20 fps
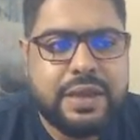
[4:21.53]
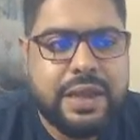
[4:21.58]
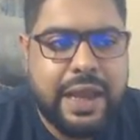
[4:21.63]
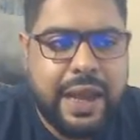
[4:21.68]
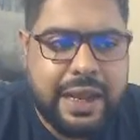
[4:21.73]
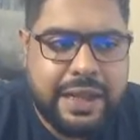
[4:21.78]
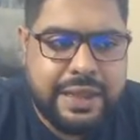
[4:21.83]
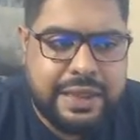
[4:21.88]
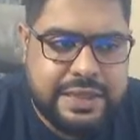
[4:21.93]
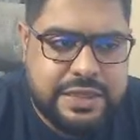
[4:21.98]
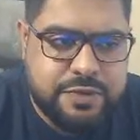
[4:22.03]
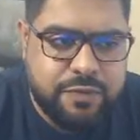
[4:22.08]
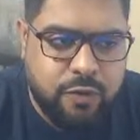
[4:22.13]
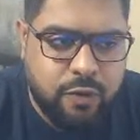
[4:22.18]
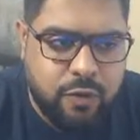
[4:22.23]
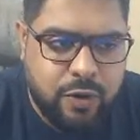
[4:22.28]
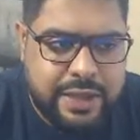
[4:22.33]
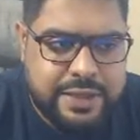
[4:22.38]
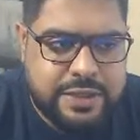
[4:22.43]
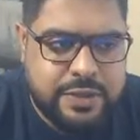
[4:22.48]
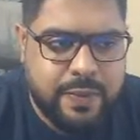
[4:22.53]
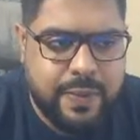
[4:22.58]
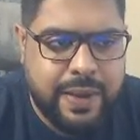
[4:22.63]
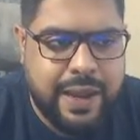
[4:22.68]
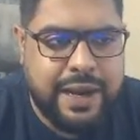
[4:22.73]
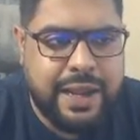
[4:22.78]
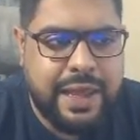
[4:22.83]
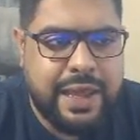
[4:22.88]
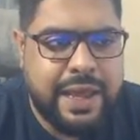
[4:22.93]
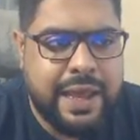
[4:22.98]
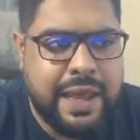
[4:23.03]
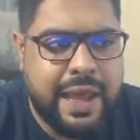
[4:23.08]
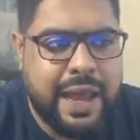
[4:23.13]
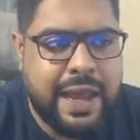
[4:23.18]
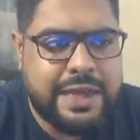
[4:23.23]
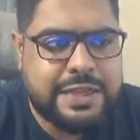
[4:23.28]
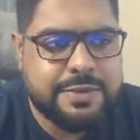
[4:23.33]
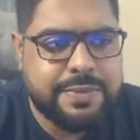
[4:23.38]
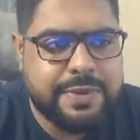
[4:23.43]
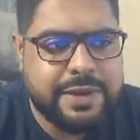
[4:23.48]
And this 4s square
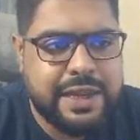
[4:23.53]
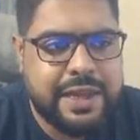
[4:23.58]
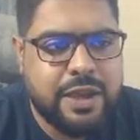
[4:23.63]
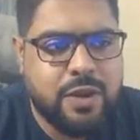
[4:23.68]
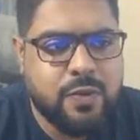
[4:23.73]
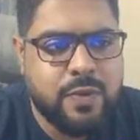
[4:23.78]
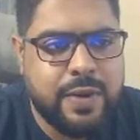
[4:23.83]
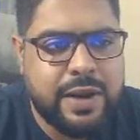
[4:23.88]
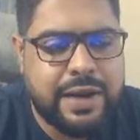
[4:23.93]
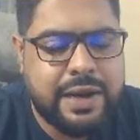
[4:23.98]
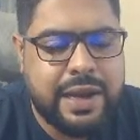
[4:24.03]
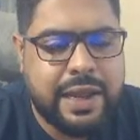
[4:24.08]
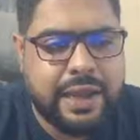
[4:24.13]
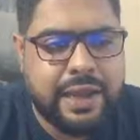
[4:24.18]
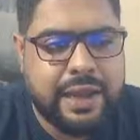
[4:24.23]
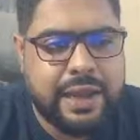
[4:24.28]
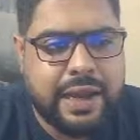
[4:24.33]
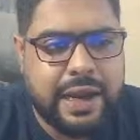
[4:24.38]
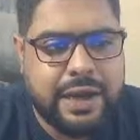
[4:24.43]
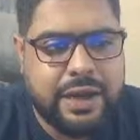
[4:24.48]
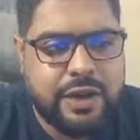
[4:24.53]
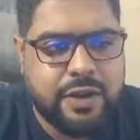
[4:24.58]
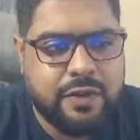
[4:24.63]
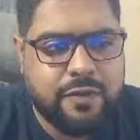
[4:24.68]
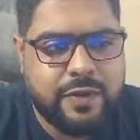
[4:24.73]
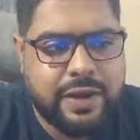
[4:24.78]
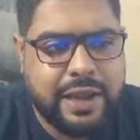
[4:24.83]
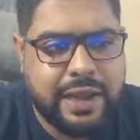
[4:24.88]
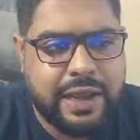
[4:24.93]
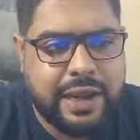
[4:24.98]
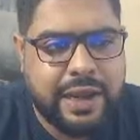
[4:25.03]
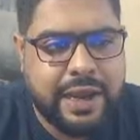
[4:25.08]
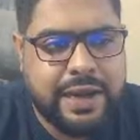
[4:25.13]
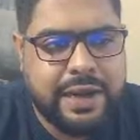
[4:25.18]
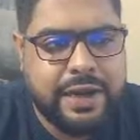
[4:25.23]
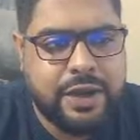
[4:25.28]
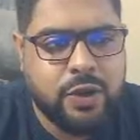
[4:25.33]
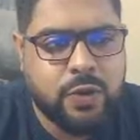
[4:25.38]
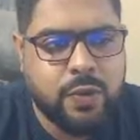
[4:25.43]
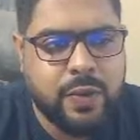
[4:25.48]
has been equal, like a kind of taken
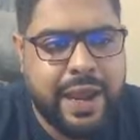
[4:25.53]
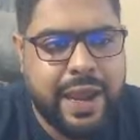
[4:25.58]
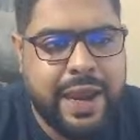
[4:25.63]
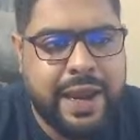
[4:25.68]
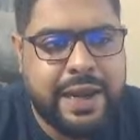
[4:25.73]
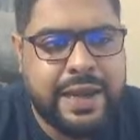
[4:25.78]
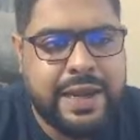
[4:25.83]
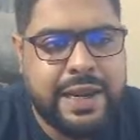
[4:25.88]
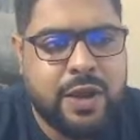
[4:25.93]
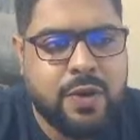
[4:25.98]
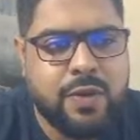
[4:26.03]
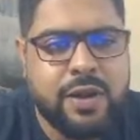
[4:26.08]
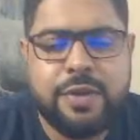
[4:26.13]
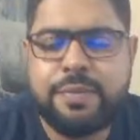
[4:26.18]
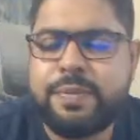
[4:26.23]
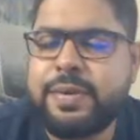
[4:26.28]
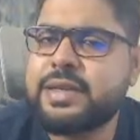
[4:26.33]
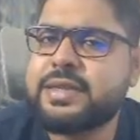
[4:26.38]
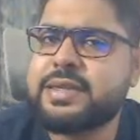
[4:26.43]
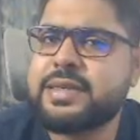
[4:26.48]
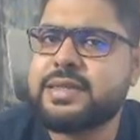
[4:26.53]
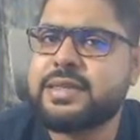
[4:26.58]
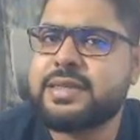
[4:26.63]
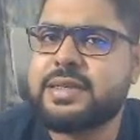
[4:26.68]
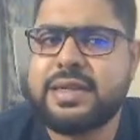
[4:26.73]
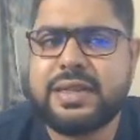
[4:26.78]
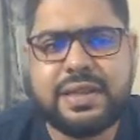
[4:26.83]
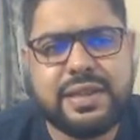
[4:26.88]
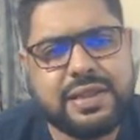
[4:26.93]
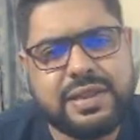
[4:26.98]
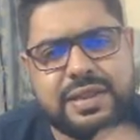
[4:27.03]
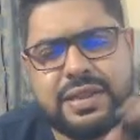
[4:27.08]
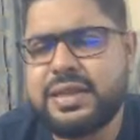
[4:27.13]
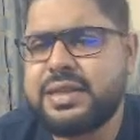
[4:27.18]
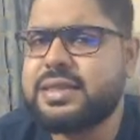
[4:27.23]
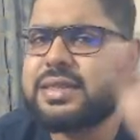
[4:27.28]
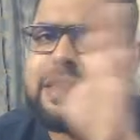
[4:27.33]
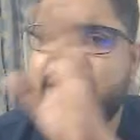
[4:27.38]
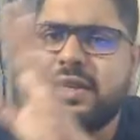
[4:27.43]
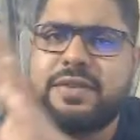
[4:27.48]
into 8 equal pieces.
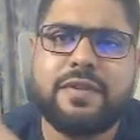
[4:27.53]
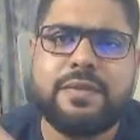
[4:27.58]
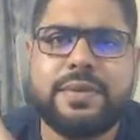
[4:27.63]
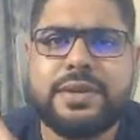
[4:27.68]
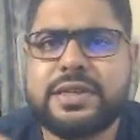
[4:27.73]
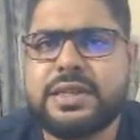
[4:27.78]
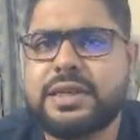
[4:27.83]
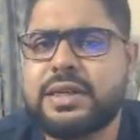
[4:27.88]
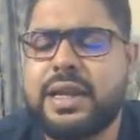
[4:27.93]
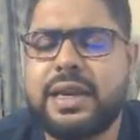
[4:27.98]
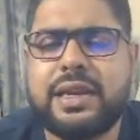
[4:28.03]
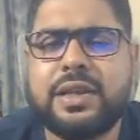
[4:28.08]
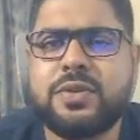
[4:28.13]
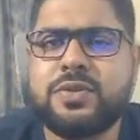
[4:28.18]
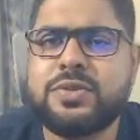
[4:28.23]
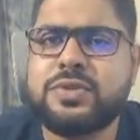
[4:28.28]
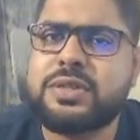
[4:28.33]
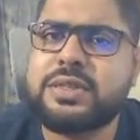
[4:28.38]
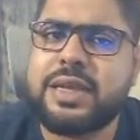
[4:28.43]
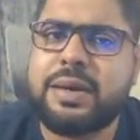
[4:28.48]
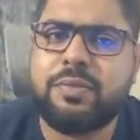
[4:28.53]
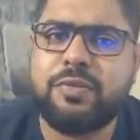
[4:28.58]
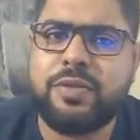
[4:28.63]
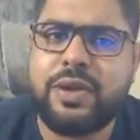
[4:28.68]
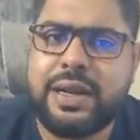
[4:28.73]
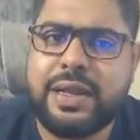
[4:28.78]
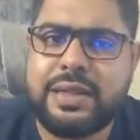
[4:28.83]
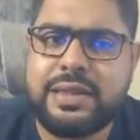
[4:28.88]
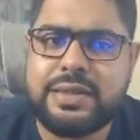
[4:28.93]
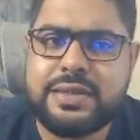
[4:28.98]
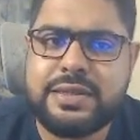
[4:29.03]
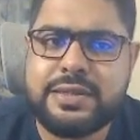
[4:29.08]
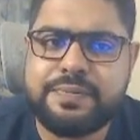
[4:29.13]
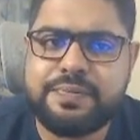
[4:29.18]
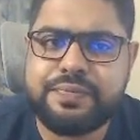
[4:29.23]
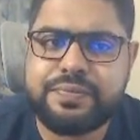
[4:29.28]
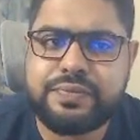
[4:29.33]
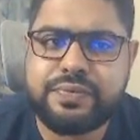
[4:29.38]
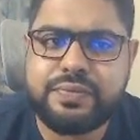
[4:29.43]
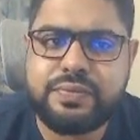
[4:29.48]
This information I'll use somewhere else.
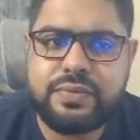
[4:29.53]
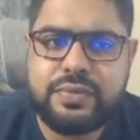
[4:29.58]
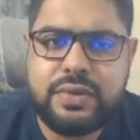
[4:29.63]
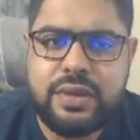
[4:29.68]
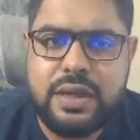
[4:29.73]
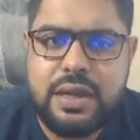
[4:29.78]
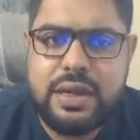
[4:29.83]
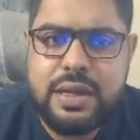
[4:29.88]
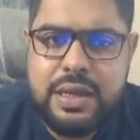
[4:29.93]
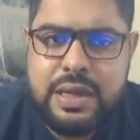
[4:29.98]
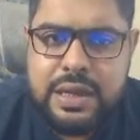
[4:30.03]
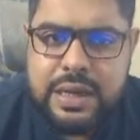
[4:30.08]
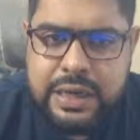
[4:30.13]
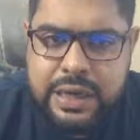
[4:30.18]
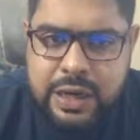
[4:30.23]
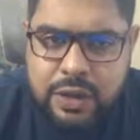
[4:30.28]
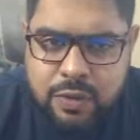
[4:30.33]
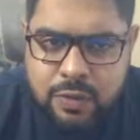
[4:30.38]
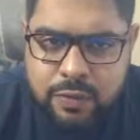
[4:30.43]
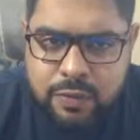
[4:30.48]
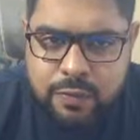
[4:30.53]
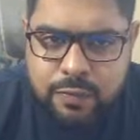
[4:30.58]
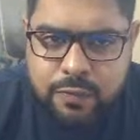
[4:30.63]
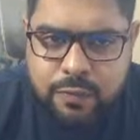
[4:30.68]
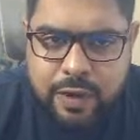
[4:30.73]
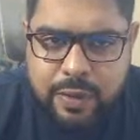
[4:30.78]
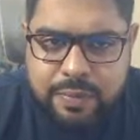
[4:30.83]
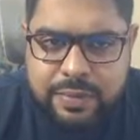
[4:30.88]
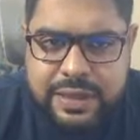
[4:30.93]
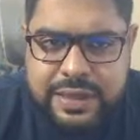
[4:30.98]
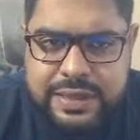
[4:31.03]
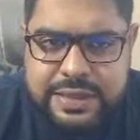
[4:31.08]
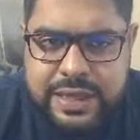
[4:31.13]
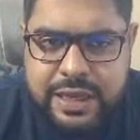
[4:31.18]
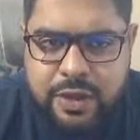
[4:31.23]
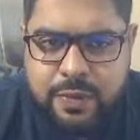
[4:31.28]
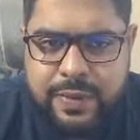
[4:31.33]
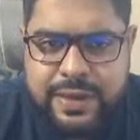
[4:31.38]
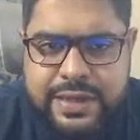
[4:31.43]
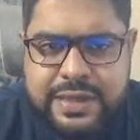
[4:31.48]
Now, from this
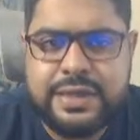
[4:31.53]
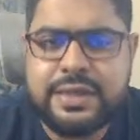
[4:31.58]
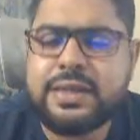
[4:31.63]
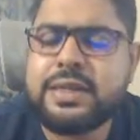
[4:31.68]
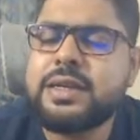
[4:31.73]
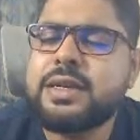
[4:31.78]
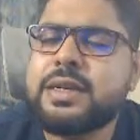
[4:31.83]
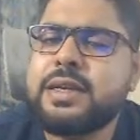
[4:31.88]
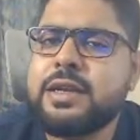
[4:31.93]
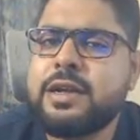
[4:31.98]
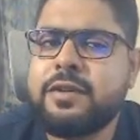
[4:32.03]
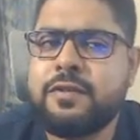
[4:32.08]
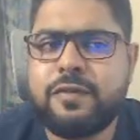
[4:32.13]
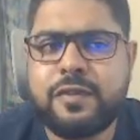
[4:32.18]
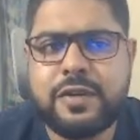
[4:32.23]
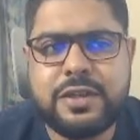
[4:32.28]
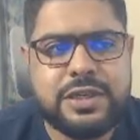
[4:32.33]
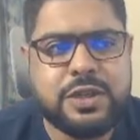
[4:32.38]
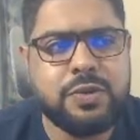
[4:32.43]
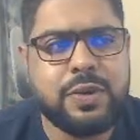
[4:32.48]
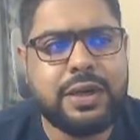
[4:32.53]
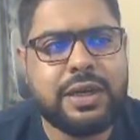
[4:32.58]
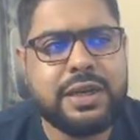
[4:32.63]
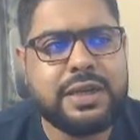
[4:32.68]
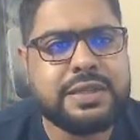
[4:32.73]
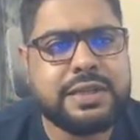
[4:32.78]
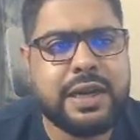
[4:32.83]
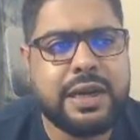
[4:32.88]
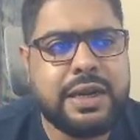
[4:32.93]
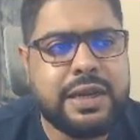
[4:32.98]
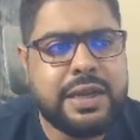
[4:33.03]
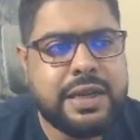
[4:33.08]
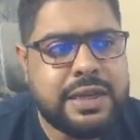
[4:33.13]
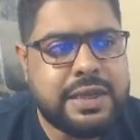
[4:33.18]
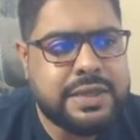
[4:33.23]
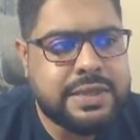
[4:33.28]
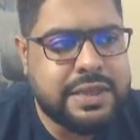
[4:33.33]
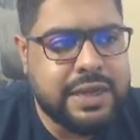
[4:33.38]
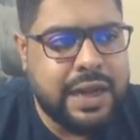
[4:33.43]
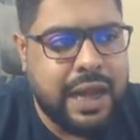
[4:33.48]
equation, first you understand,
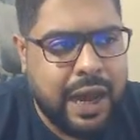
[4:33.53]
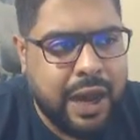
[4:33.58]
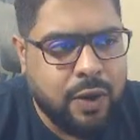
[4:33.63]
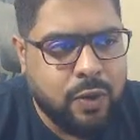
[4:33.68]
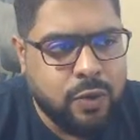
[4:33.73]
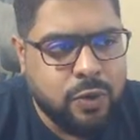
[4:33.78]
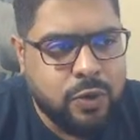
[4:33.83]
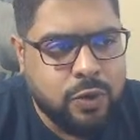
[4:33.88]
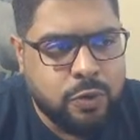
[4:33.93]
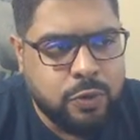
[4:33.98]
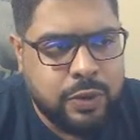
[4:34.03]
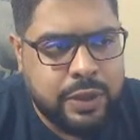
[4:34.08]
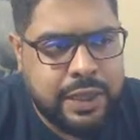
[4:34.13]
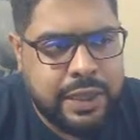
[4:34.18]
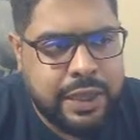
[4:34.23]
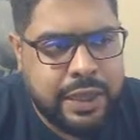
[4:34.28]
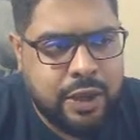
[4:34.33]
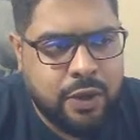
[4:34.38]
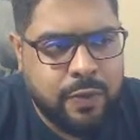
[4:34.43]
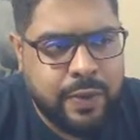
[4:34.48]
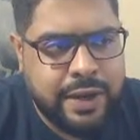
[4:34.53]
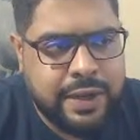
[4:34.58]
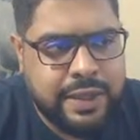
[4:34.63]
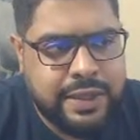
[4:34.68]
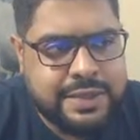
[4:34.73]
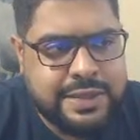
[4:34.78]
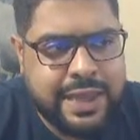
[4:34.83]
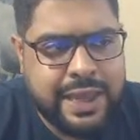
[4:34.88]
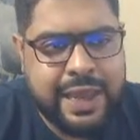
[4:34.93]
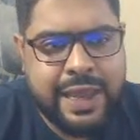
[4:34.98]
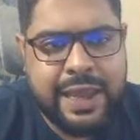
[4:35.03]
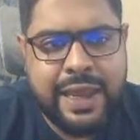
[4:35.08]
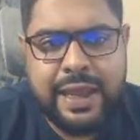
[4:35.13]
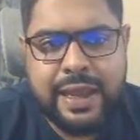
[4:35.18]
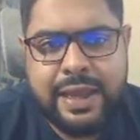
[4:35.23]
sir, how to equate this A.